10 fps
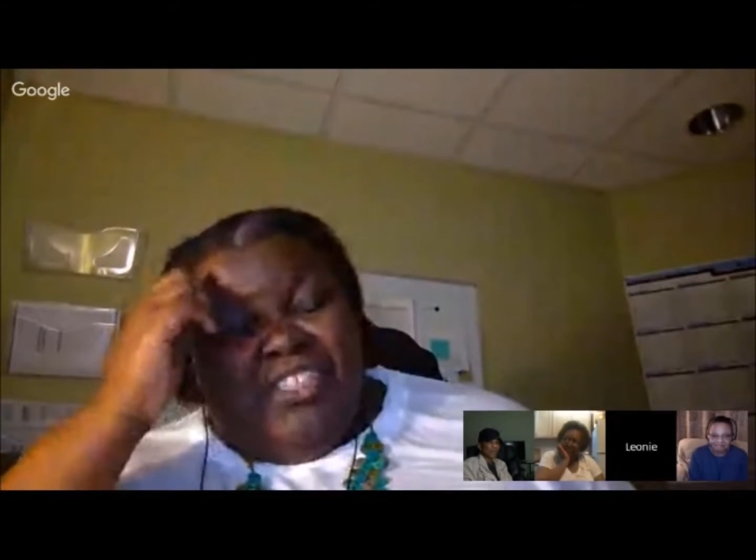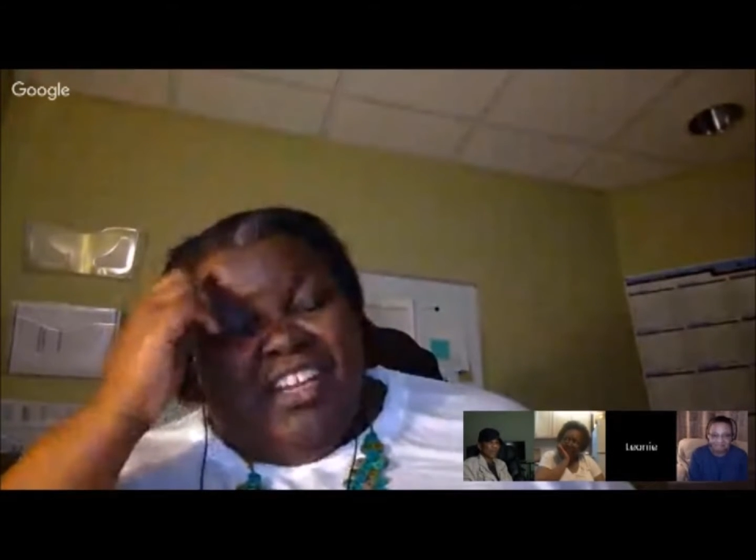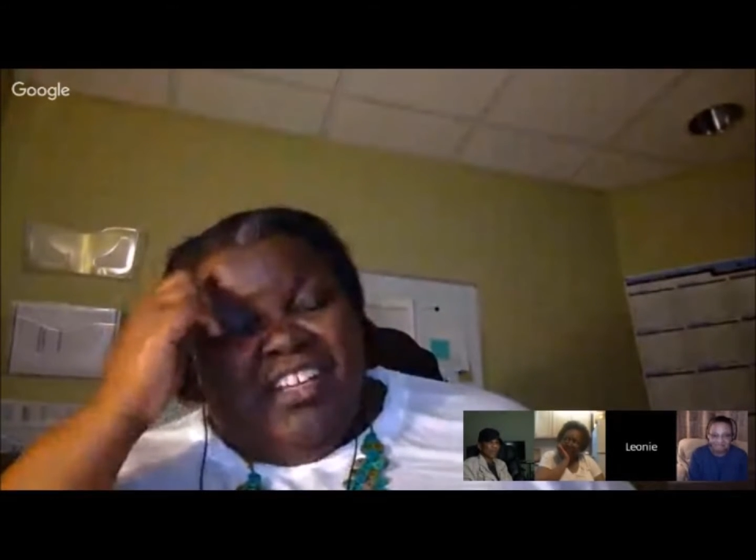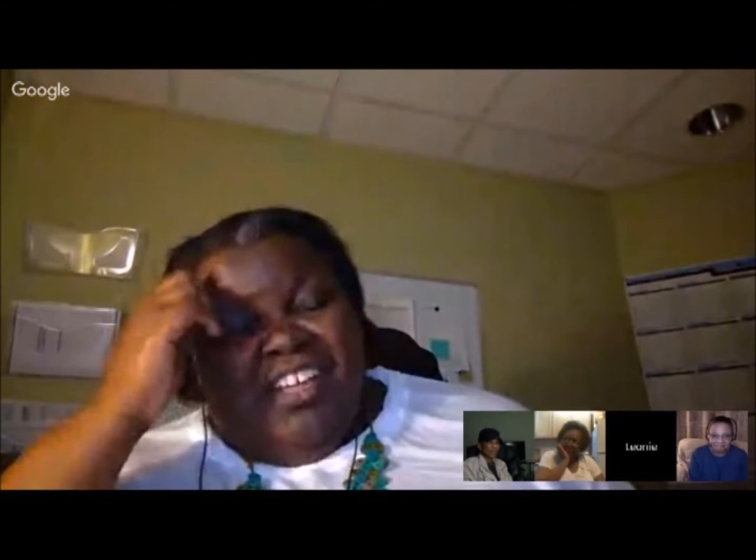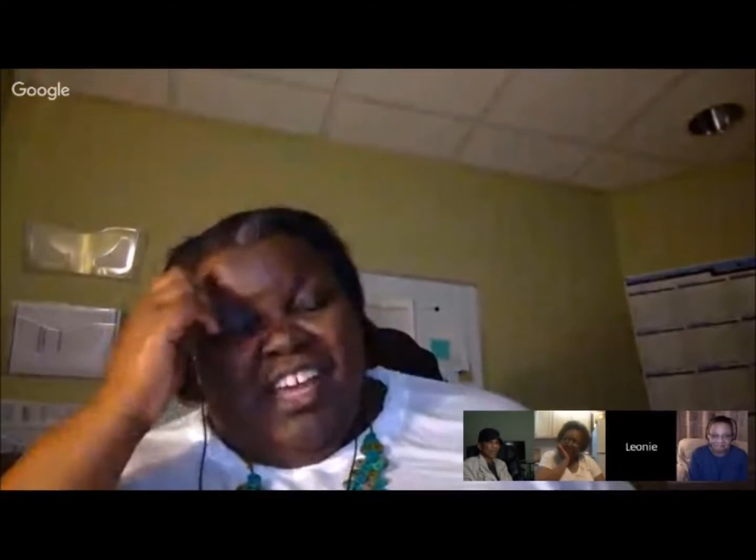that
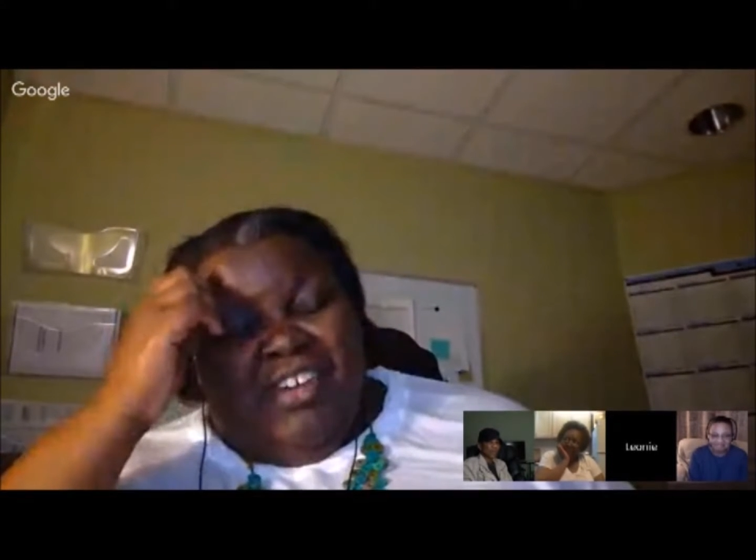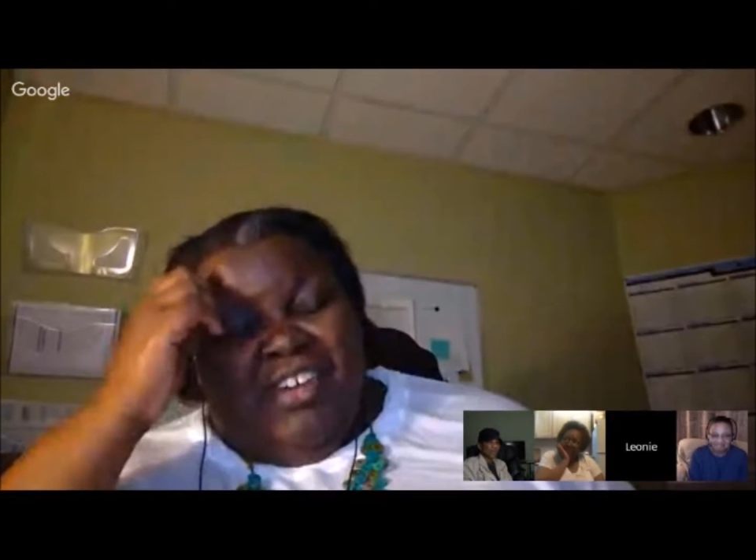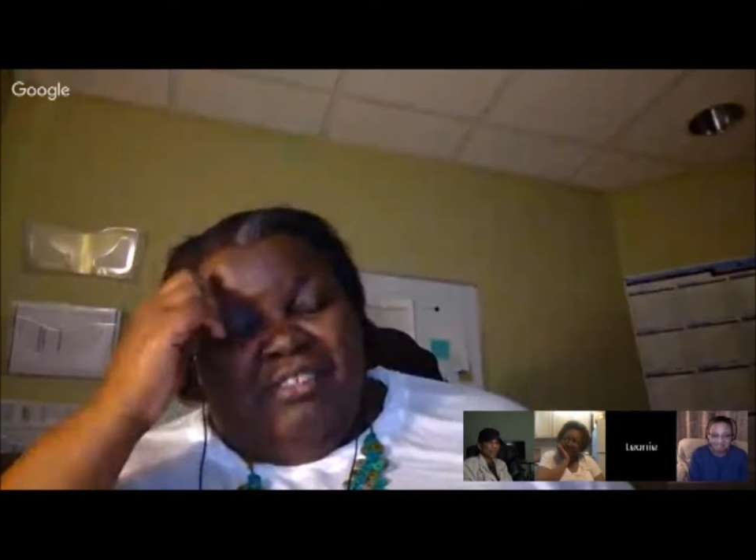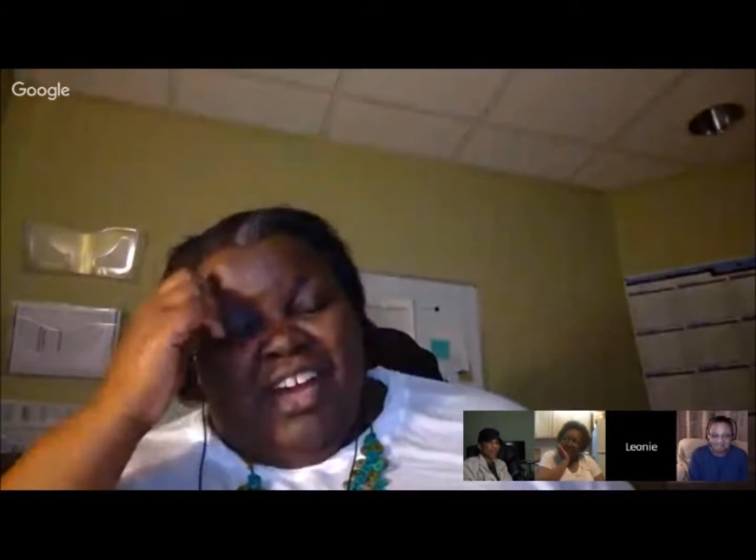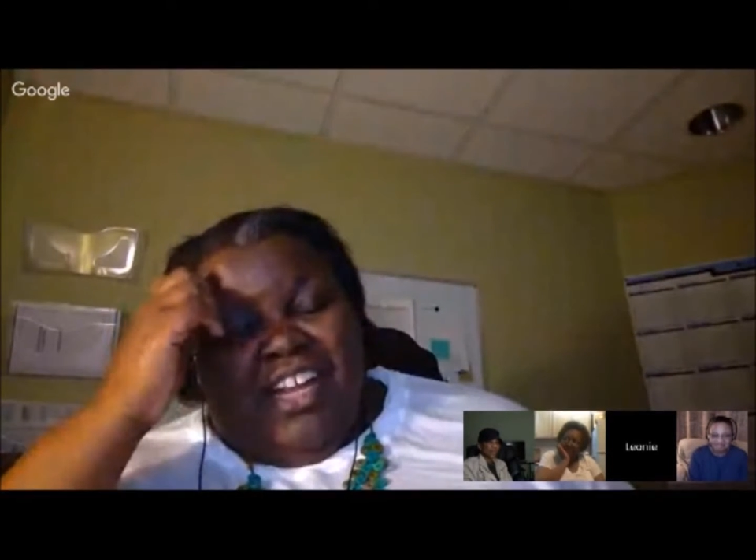he gave at
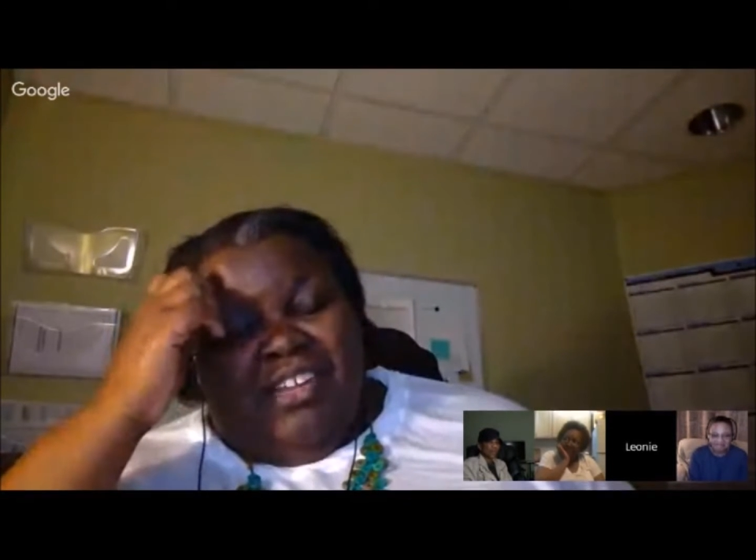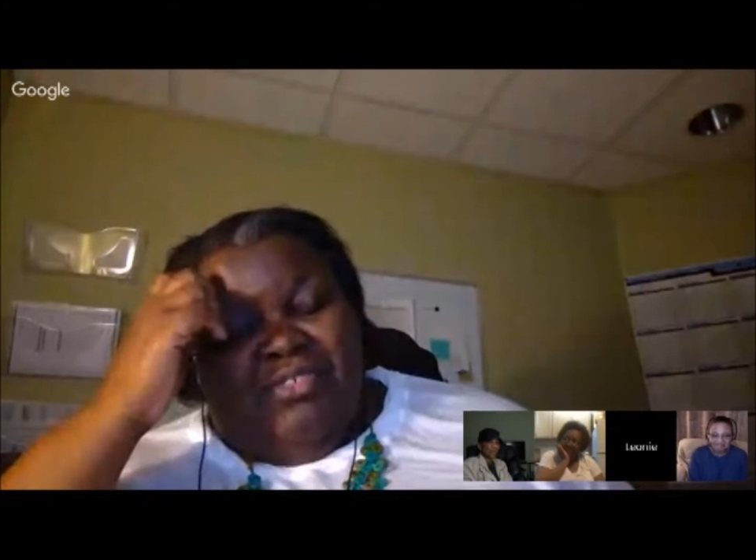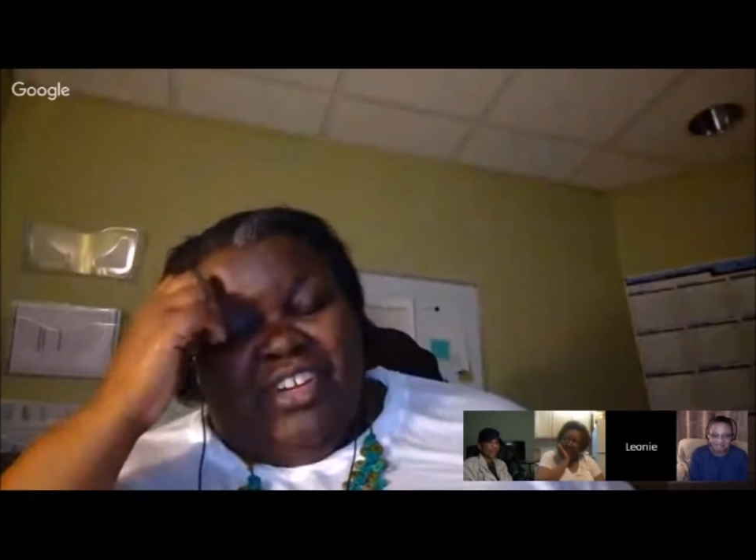a rally for